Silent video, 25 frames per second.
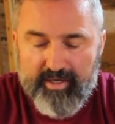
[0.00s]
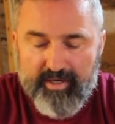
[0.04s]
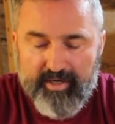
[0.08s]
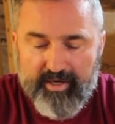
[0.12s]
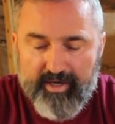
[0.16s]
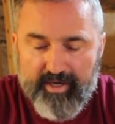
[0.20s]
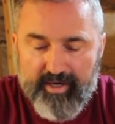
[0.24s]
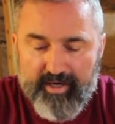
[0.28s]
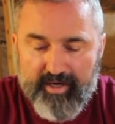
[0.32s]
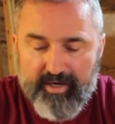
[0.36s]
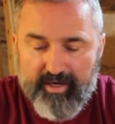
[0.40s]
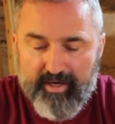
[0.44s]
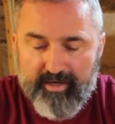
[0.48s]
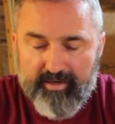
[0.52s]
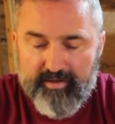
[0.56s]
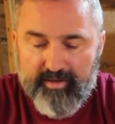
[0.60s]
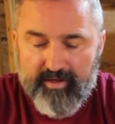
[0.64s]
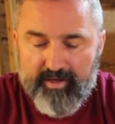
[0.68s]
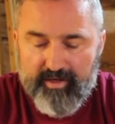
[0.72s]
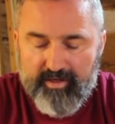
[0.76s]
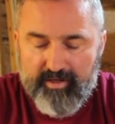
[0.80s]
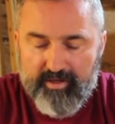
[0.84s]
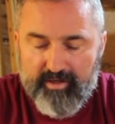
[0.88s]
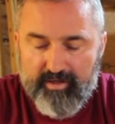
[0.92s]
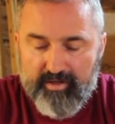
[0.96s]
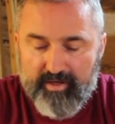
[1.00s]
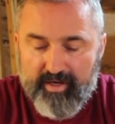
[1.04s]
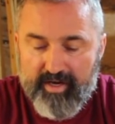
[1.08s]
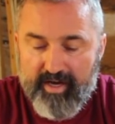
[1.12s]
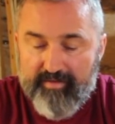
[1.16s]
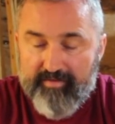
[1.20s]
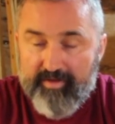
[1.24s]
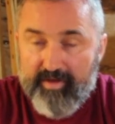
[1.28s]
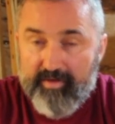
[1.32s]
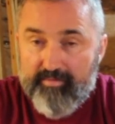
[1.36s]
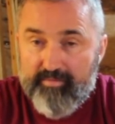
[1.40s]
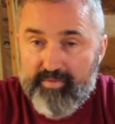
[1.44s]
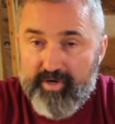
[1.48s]
and they
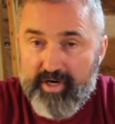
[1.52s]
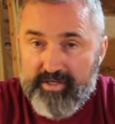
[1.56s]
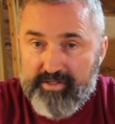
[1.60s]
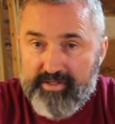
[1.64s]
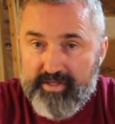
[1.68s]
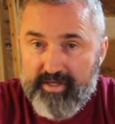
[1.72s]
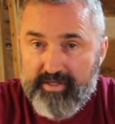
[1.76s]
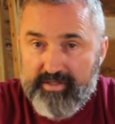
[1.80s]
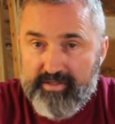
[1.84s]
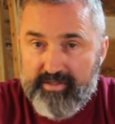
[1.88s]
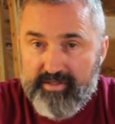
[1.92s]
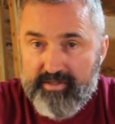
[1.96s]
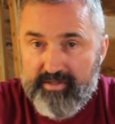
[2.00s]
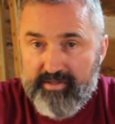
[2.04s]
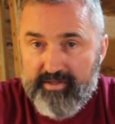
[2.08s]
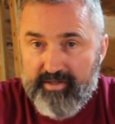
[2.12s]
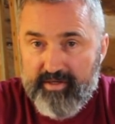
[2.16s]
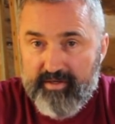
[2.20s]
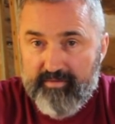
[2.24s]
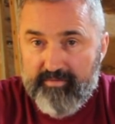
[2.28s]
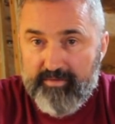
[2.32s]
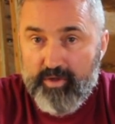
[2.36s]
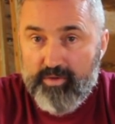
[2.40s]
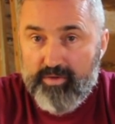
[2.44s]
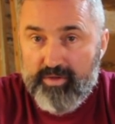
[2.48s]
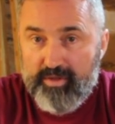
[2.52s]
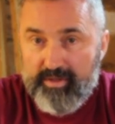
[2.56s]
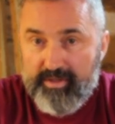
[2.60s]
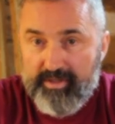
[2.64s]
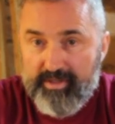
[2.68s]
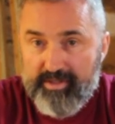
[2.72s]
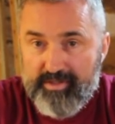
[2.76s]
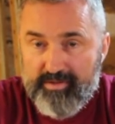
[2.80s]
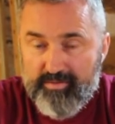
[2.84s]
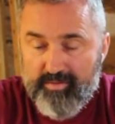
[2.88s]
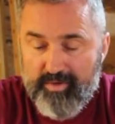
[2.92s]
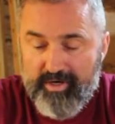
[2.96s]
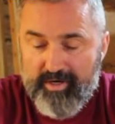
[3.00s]
have it processed locally
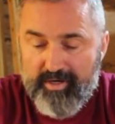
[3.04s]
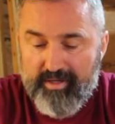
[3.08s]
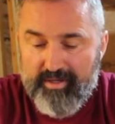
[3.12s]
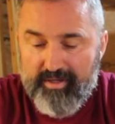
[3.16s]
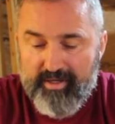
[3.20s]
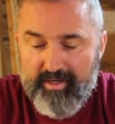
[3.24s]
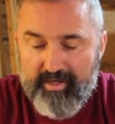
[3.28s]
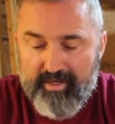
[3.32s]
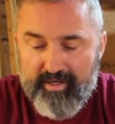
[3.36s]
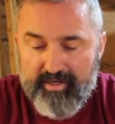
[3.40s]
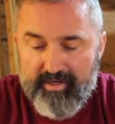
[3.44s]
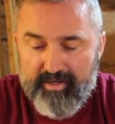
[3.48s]
as well.